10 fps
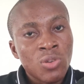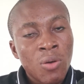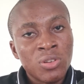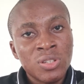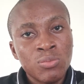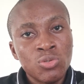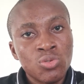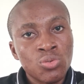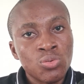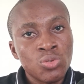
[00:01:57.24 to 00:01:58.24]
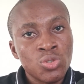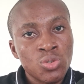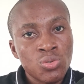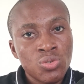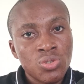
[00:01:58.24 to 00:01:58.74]
So I was able to
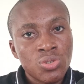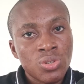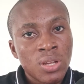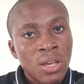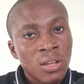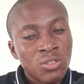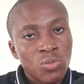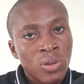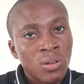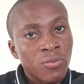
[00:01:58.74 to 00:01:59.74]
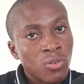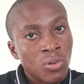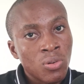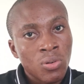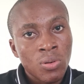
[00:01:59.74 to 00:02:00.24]
use SQL
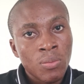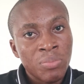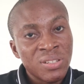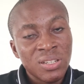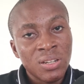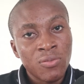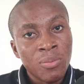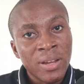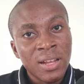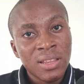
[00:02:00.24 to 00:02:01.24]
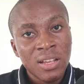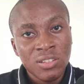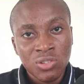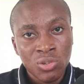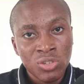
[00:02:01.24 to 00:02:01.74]
for basically for my
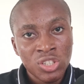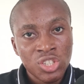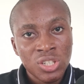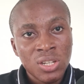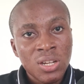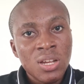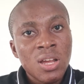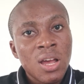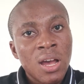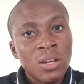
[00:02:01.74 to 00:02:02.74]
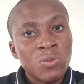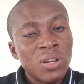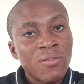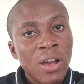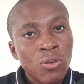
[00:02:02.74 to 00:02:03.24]
data storage, and
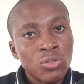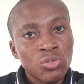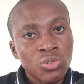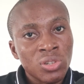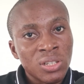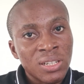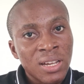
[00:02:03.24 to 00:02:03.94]
whenever I want to